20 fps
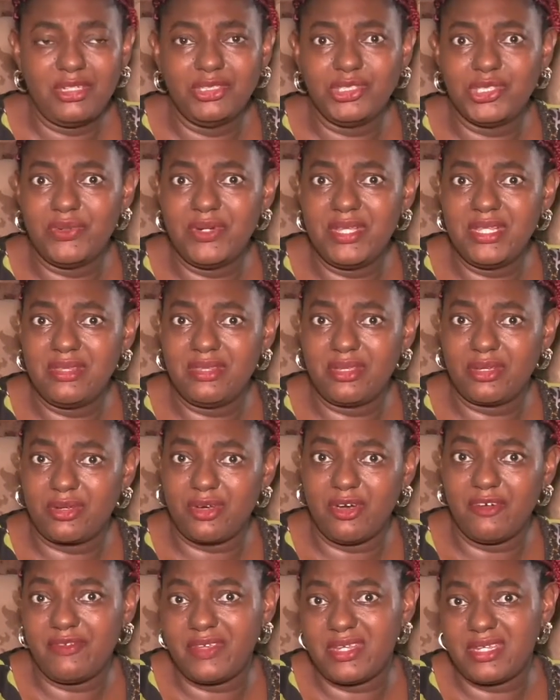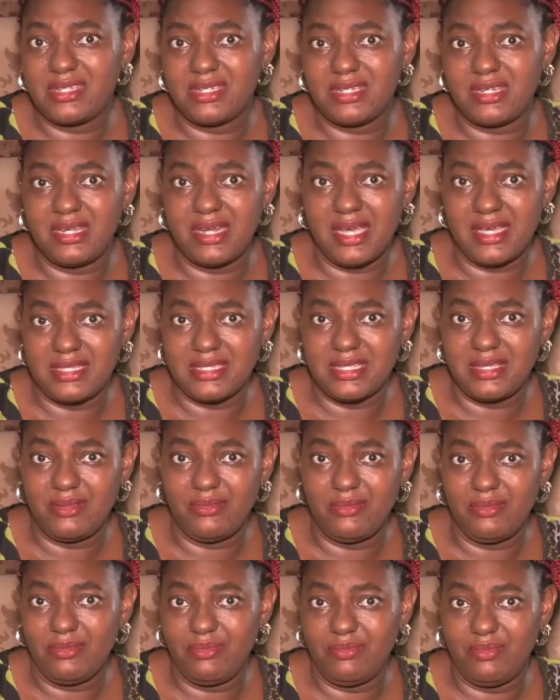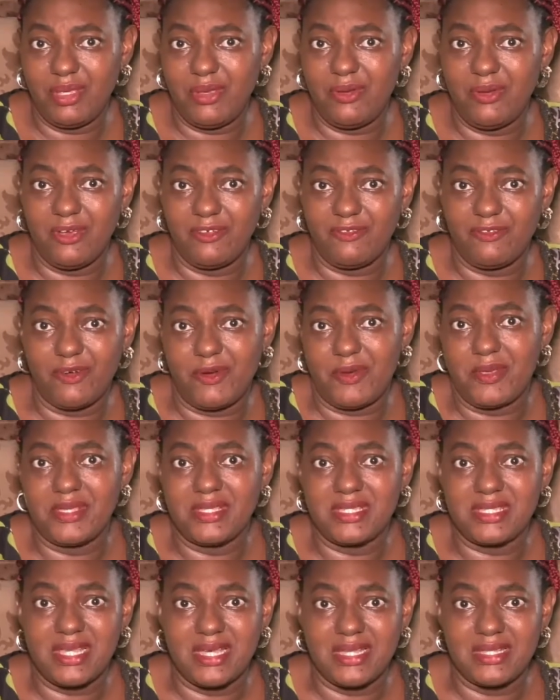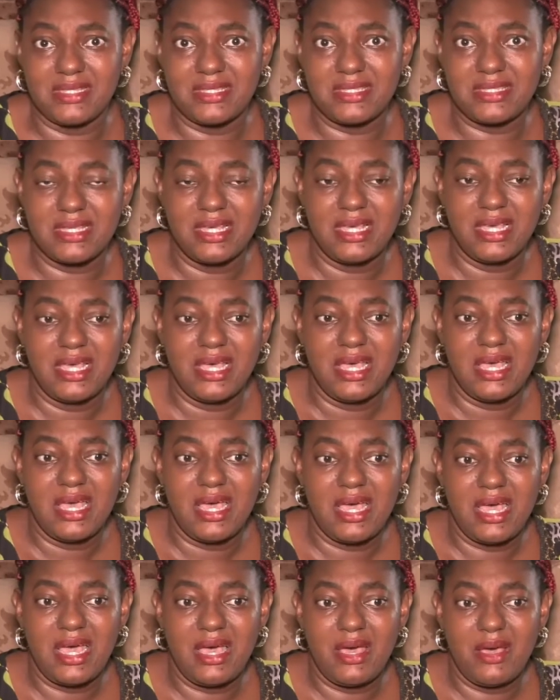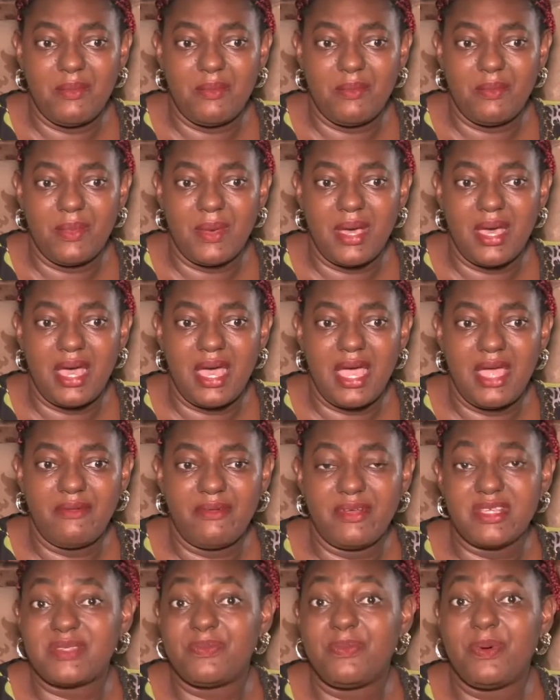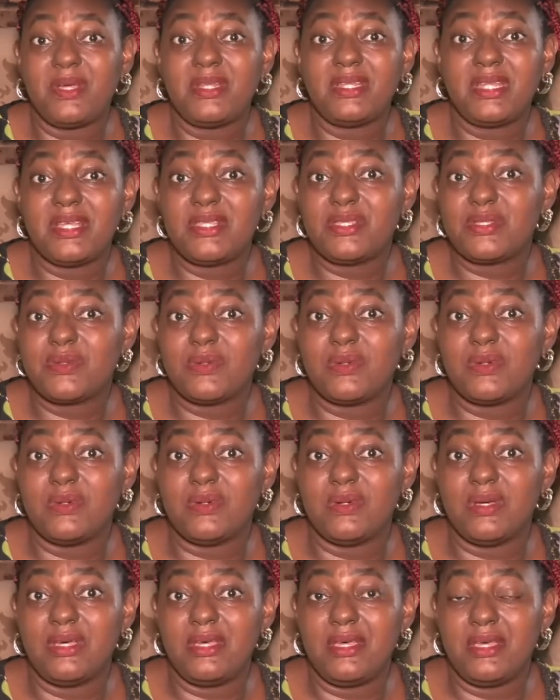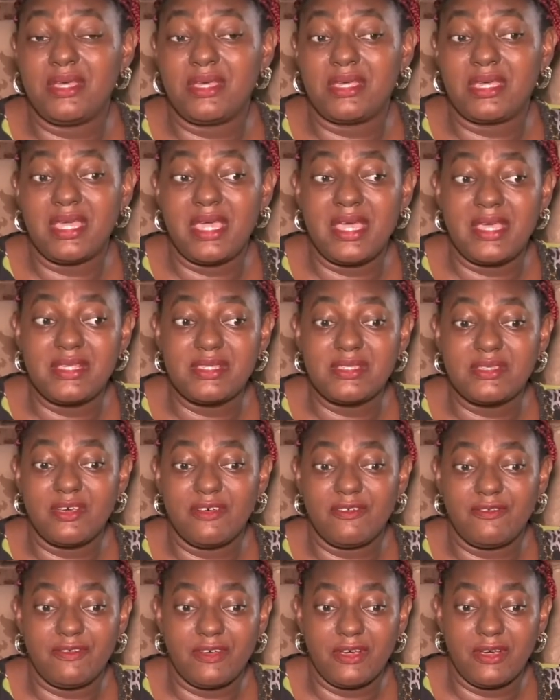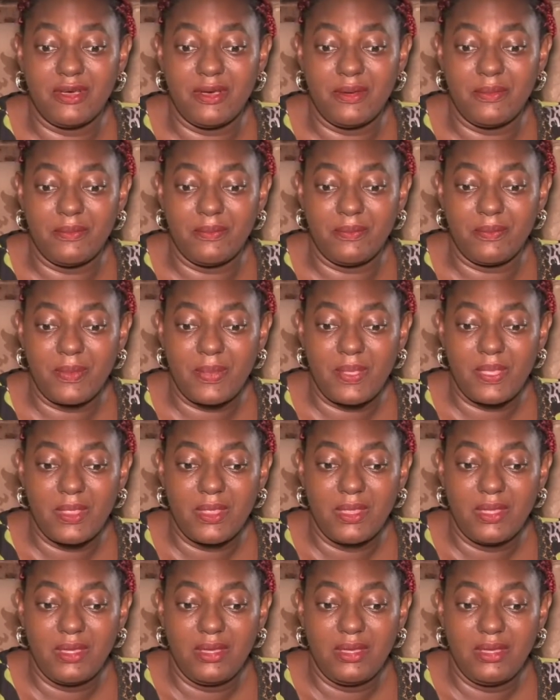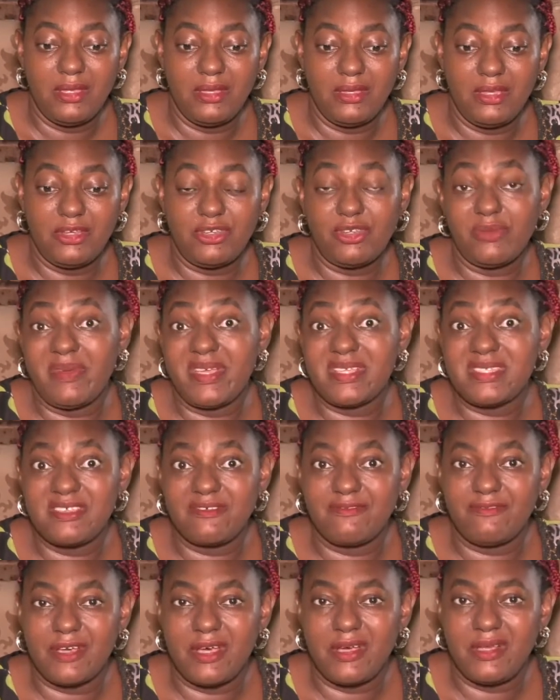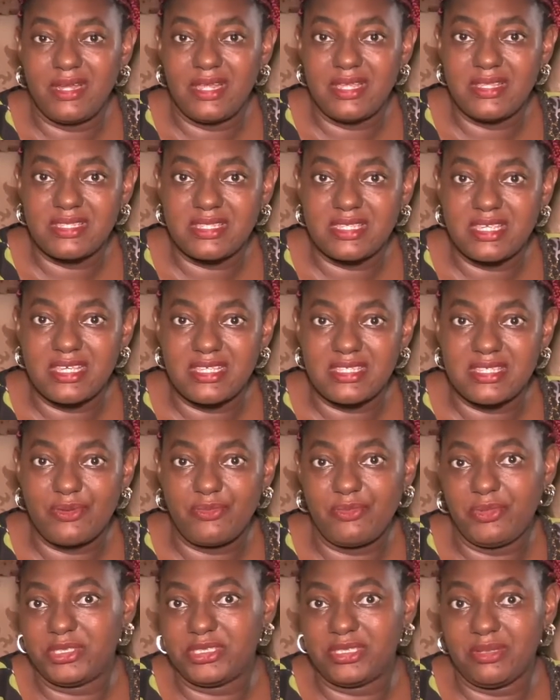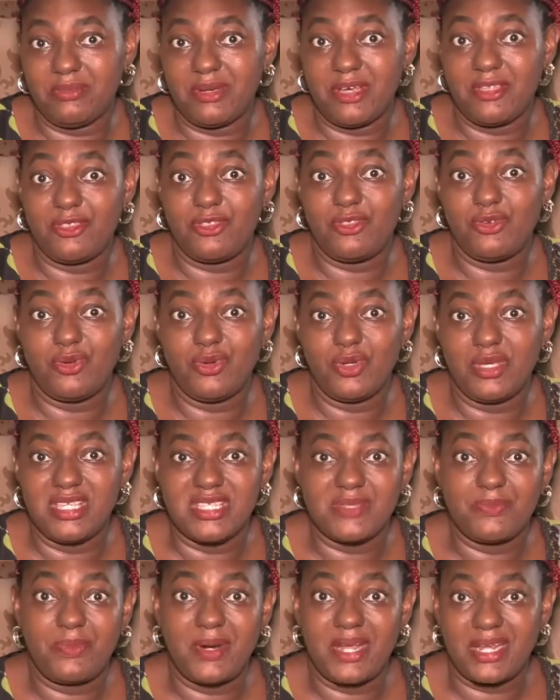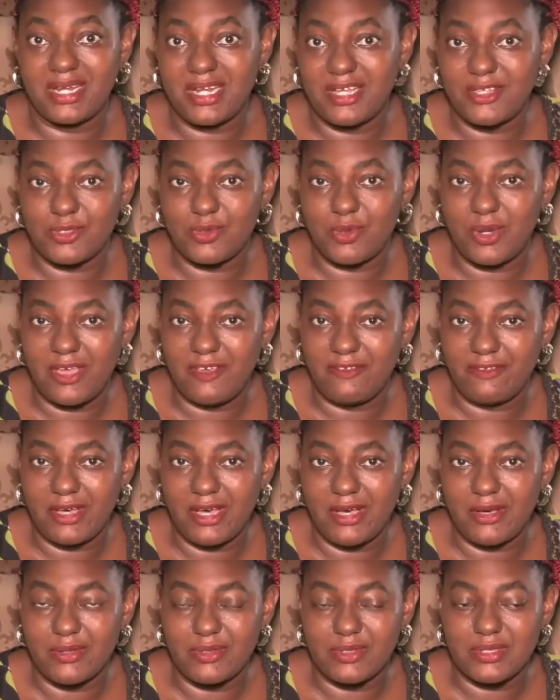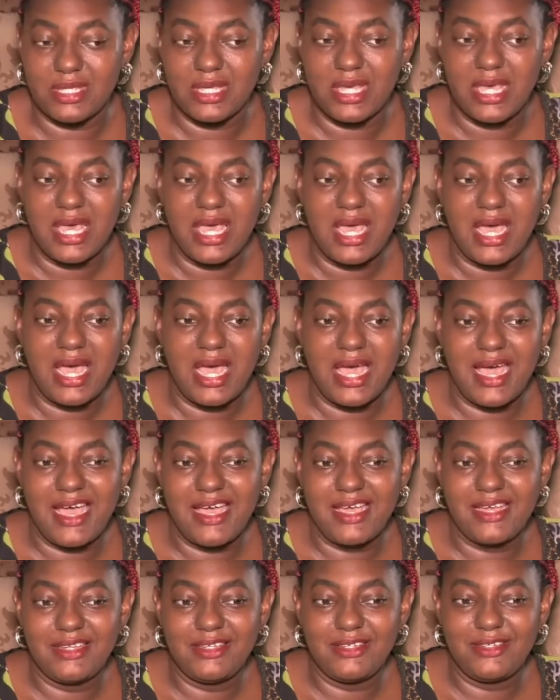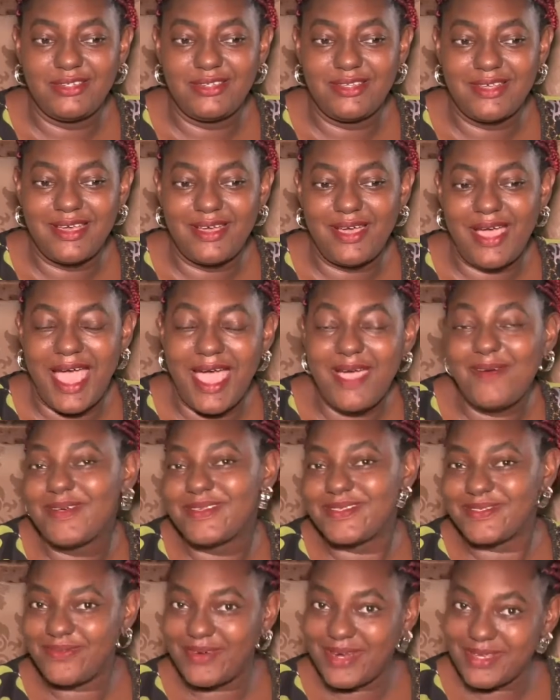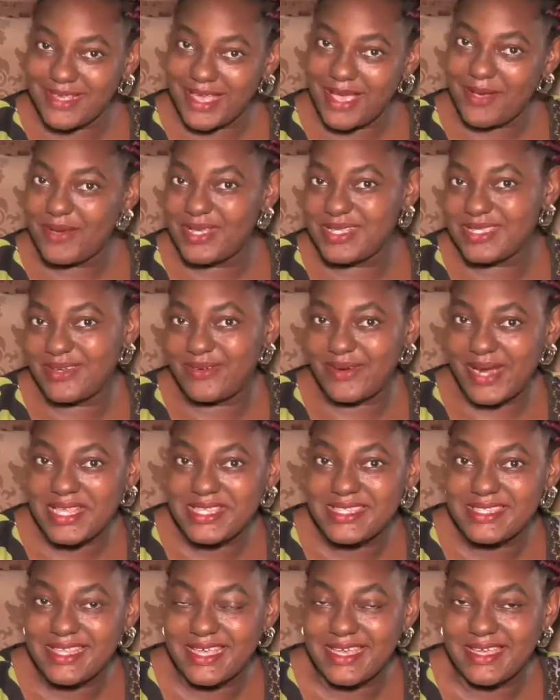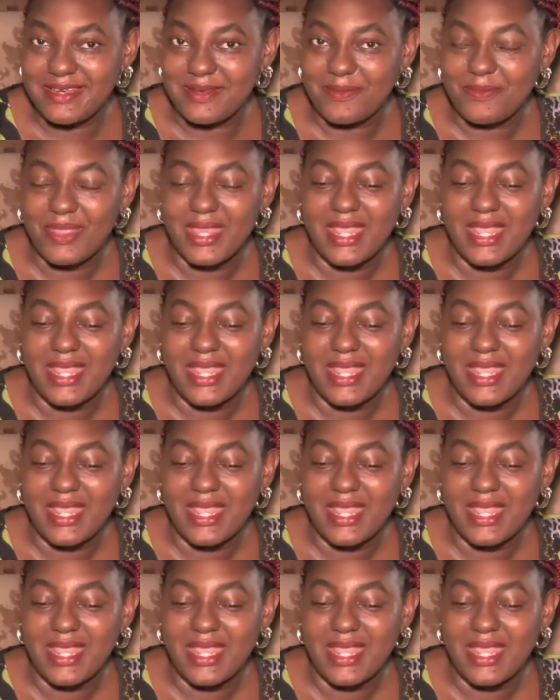During the COVID-19 period, for instance, I responded to a case of a domestic violence case in which the man threw his pregnant wife out. And I was arrested.